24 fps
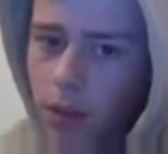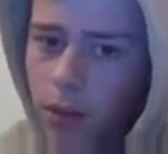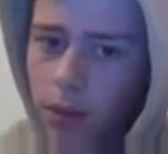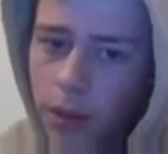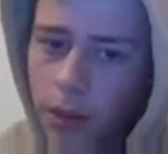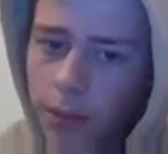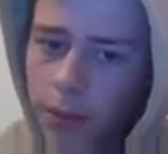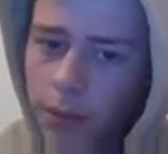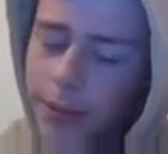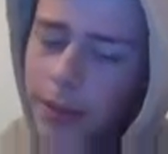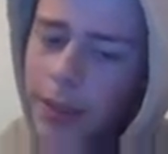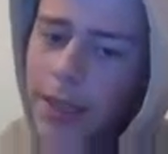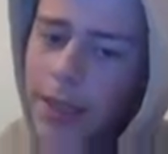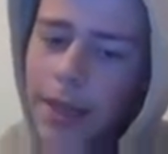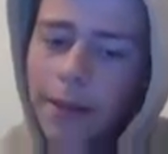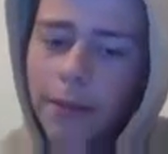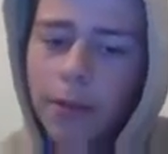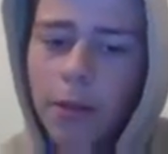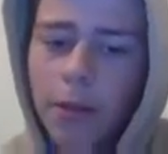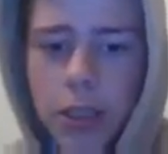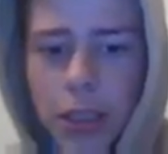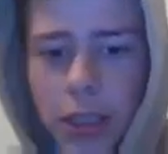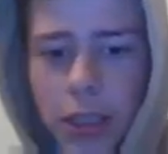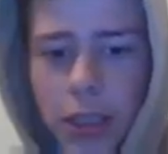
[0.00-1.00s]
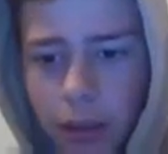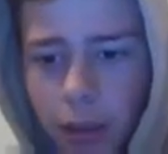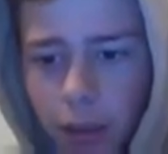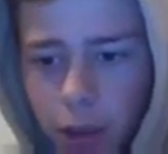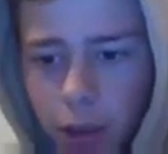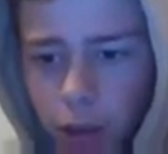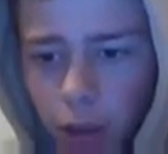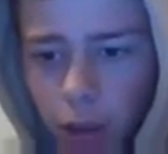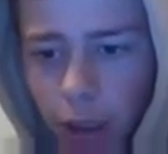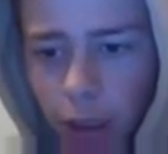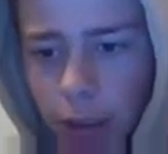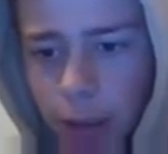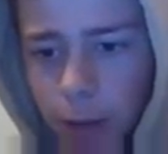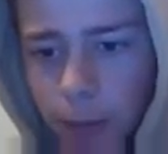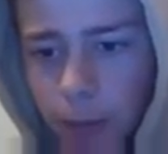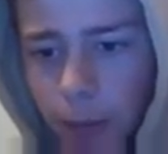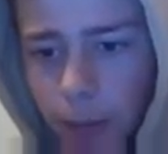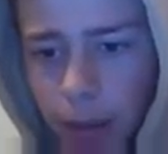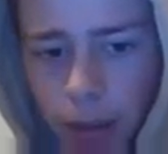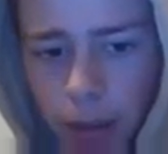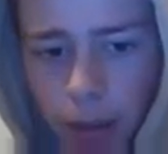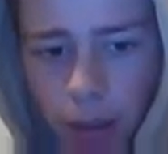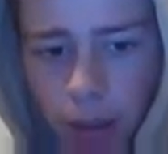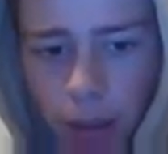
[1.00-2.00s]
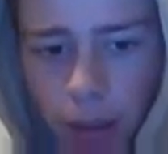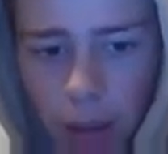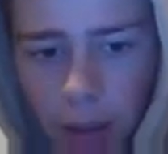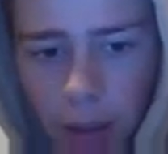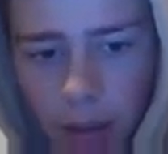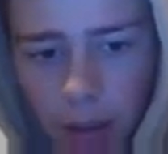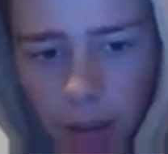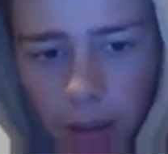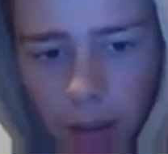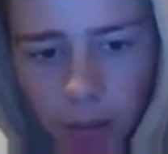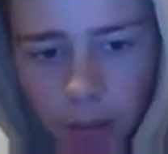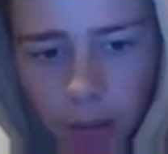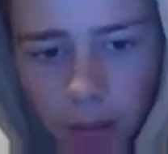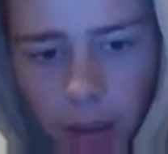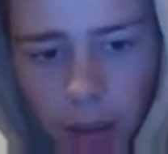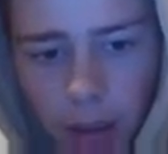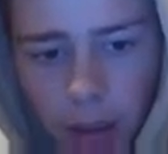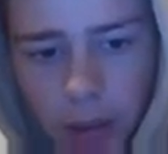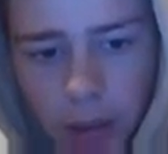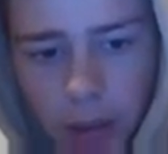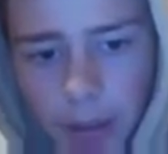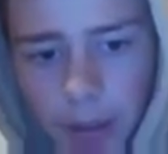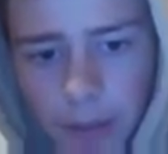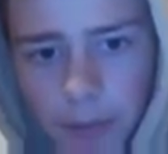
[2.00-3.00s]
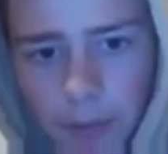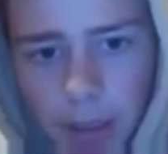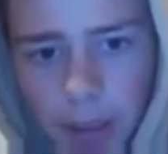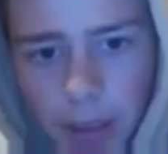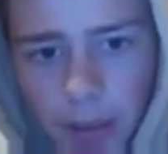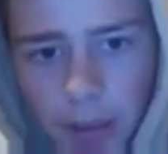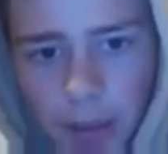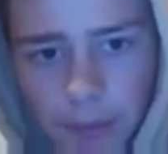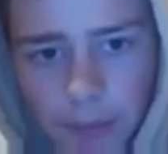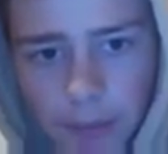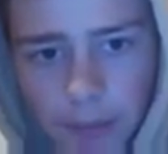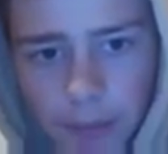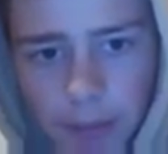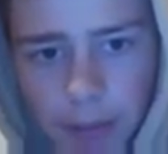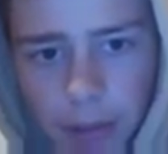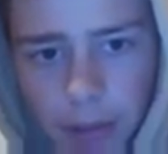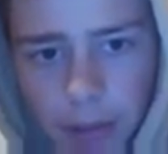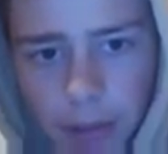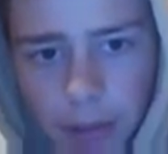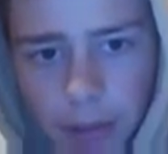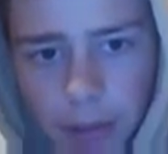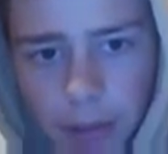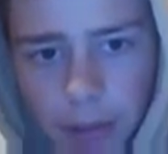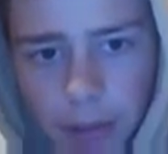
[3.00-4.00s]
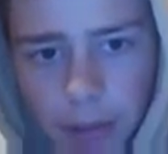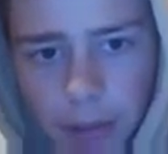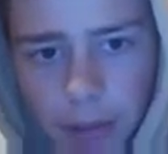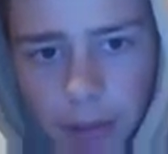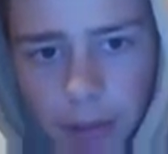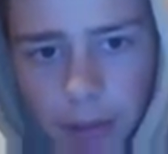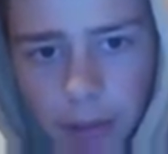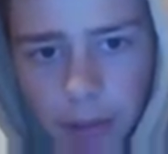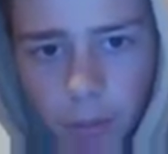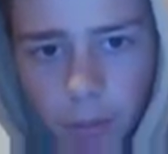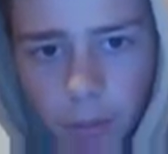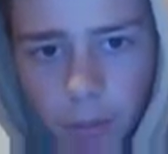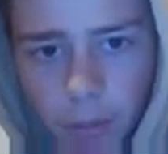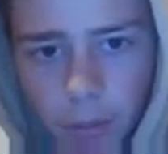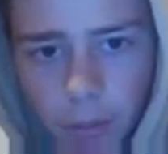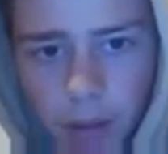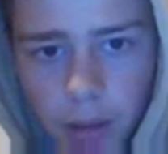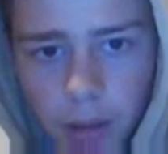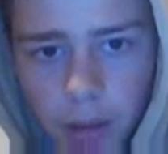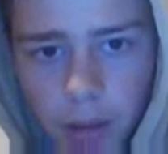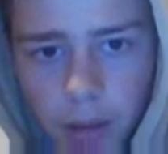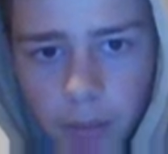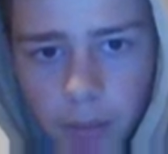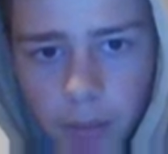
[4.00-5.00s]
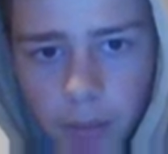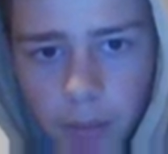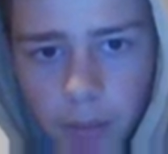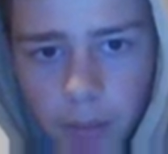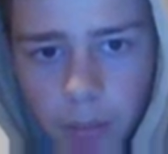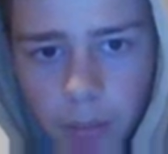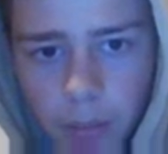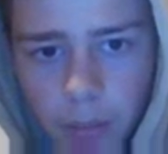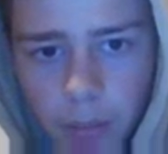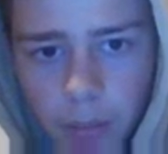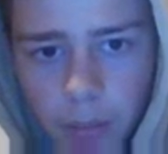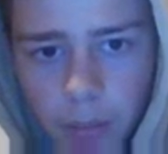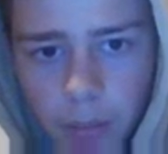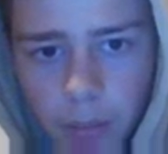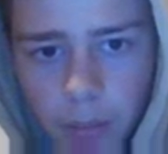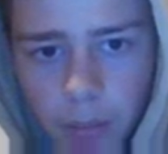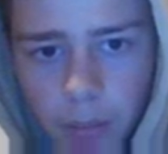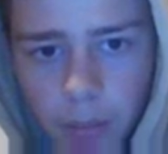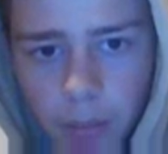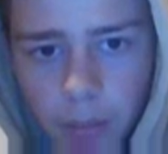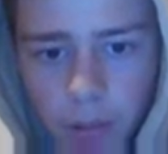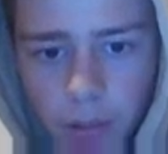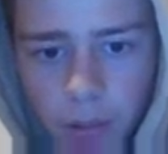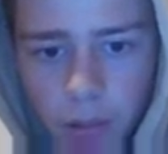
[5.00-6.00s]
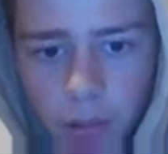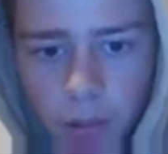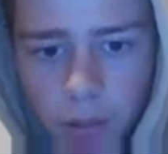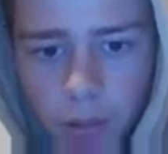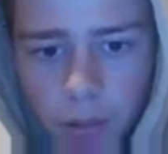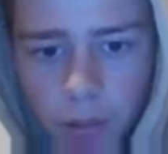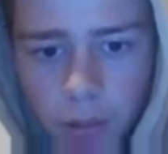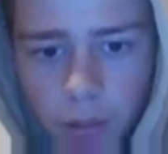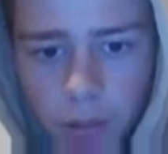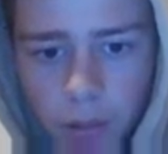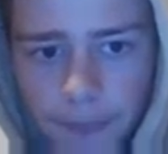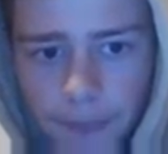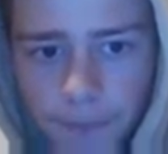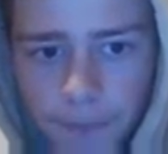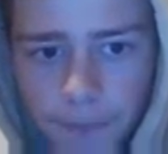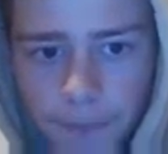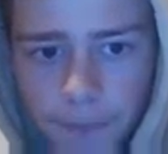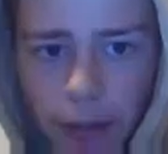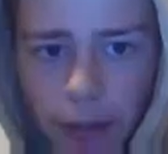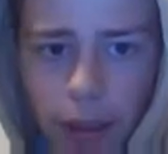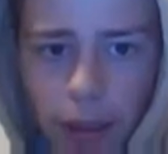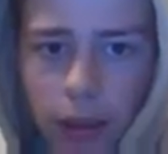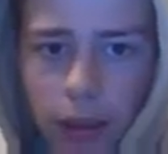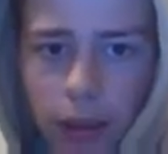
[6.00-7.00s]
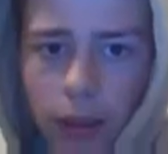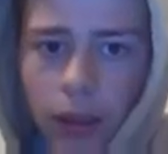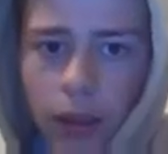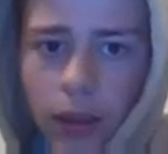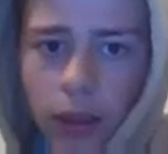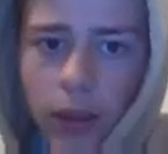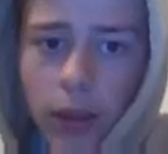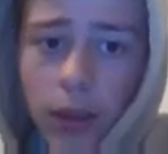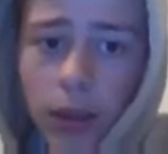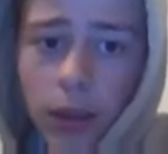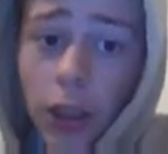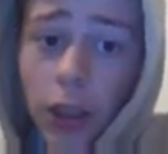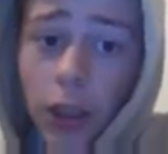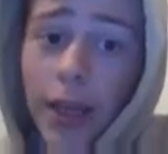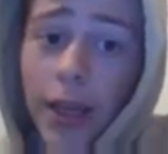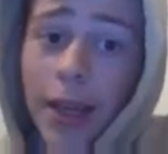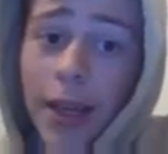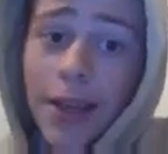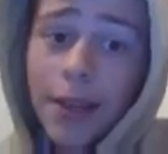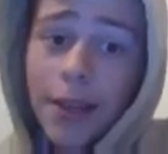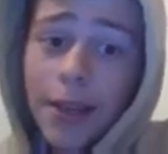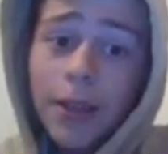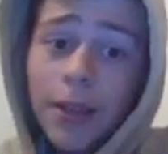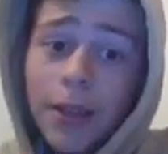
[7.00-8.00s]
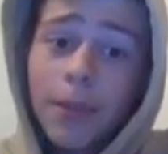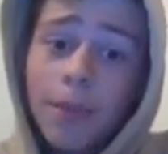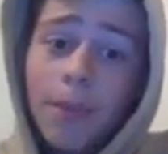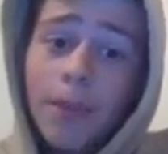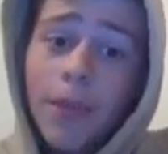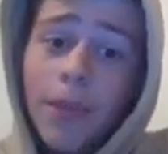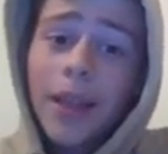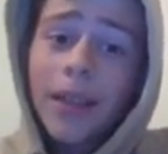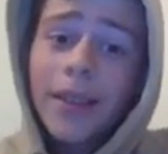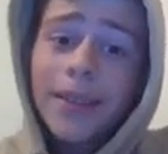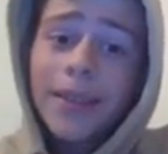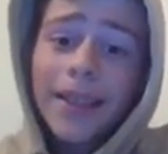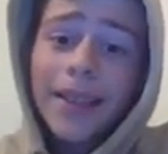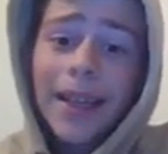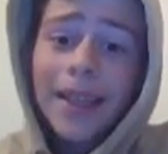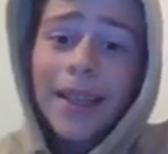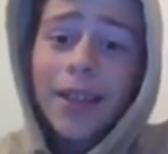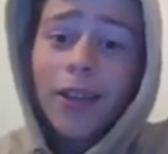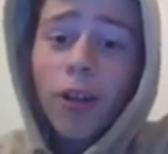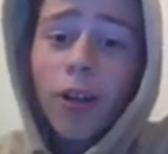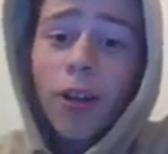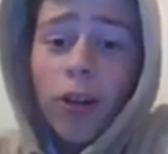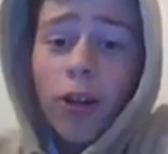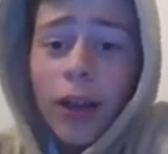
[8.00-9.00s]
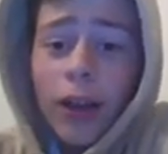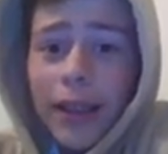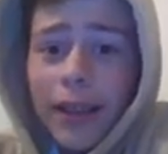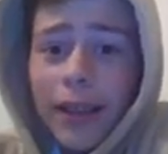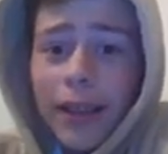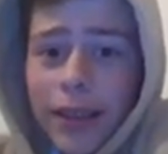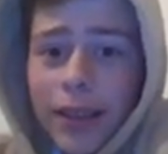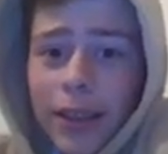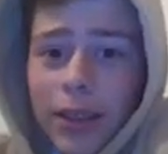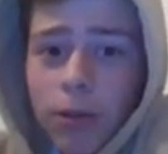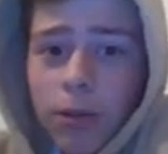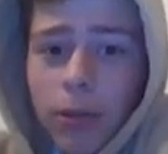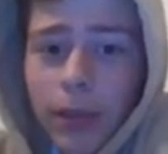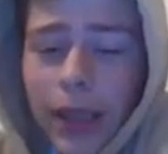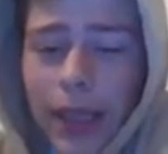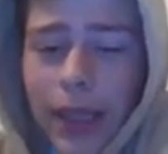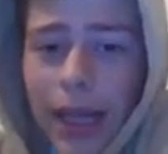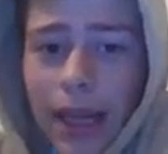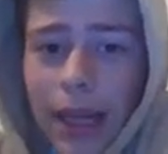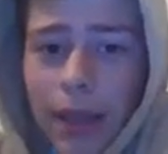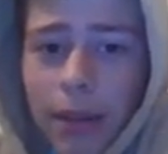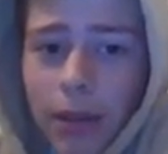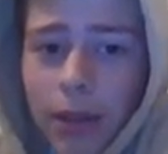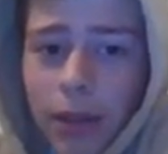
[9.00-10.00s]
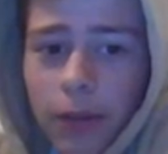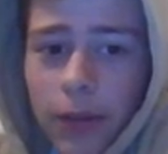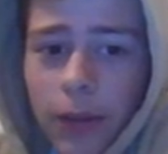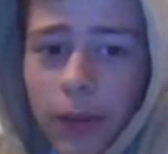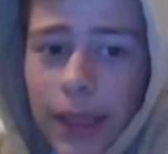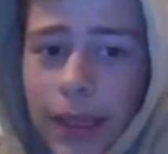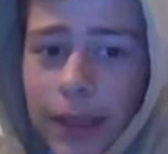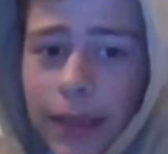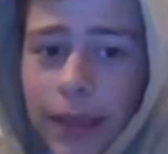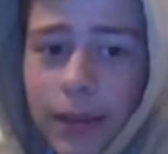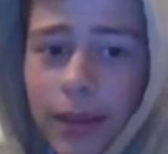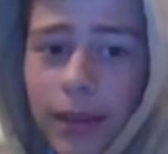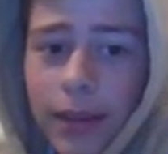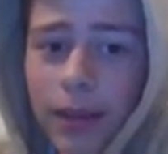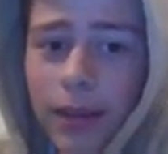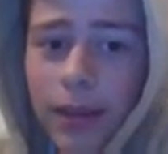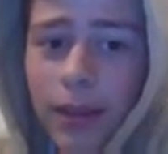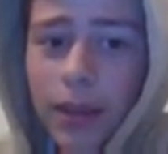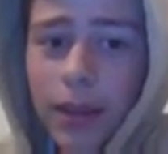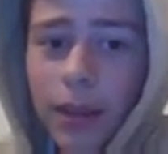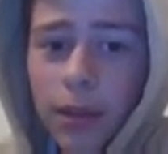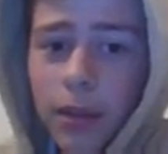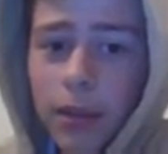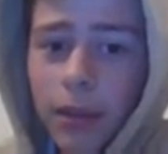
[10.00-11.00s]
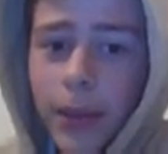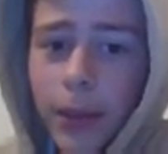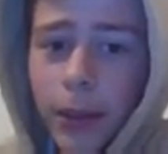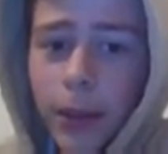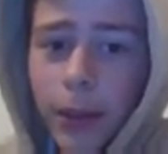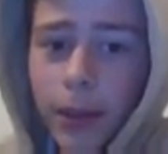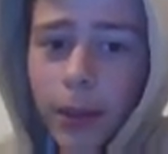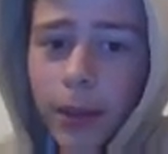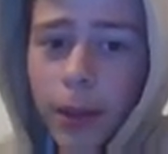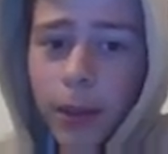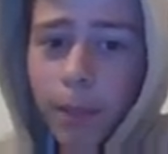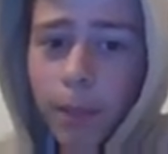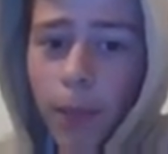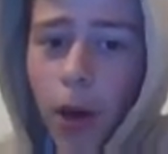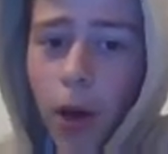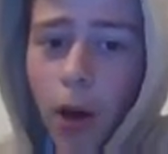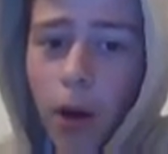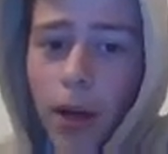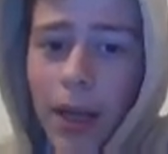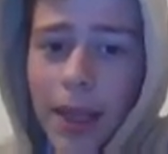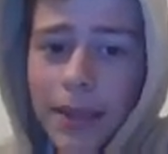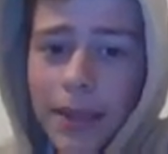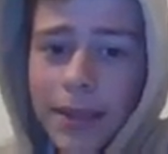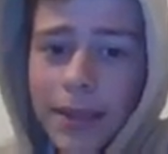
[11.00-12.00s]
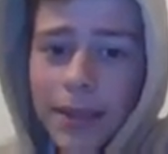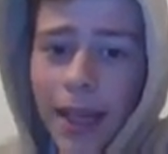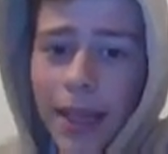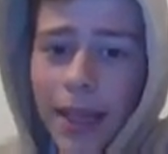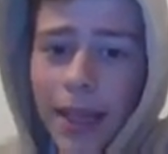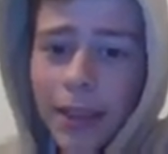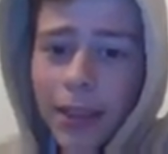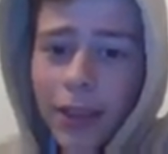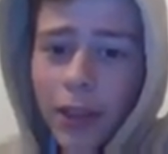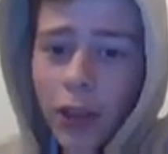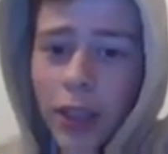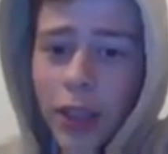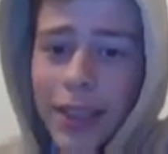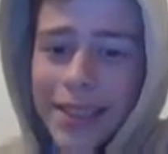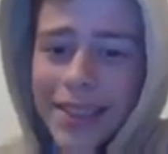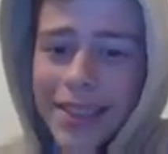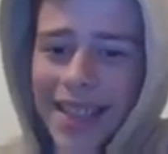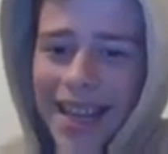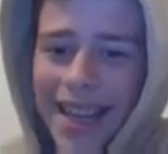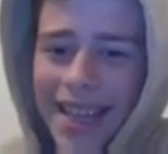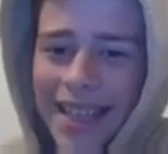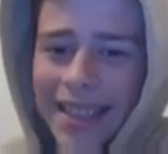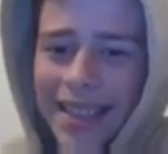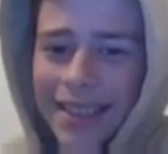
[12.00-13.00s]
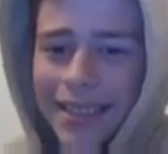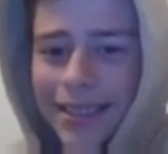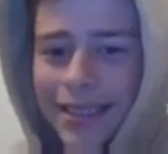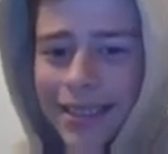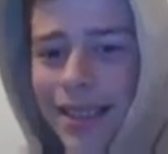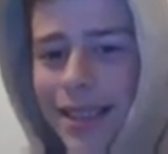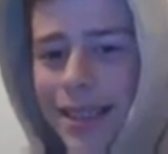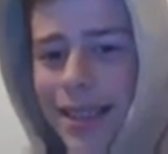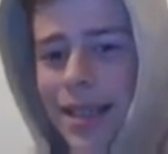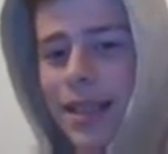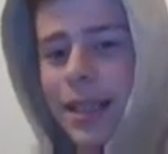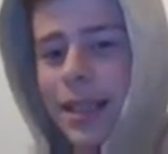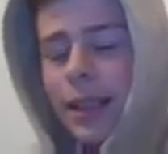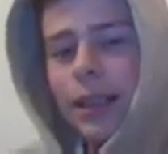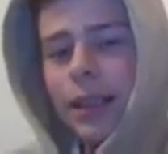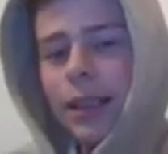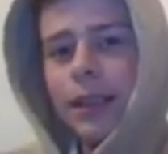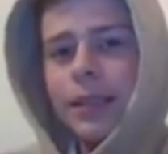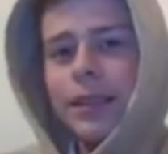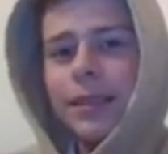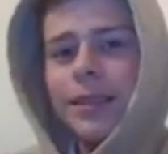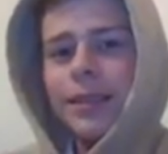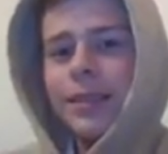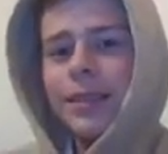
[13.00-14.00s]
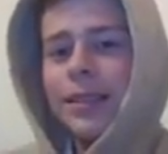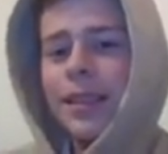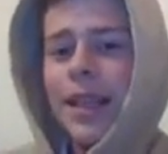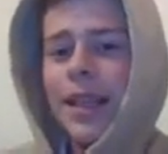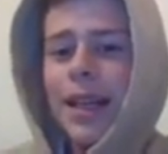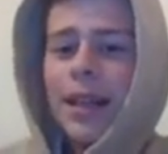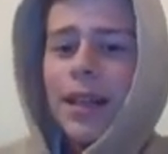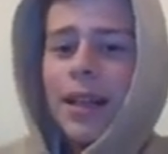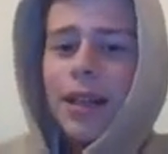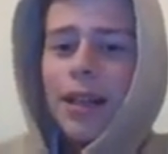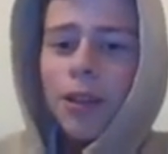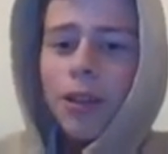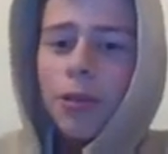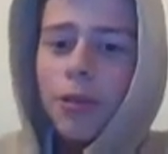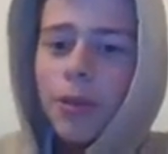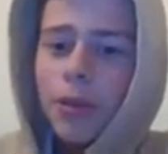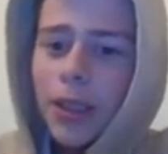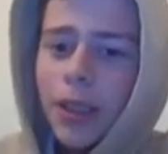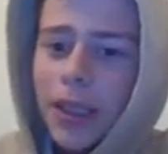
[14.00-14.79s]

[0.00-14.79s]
for now, I tip the Giants, but I do have a gut feel that North could win, so don't be surprised if North do win. So now, Monday, I reckon this will be games around. We got the Pies taking on the D's. Now,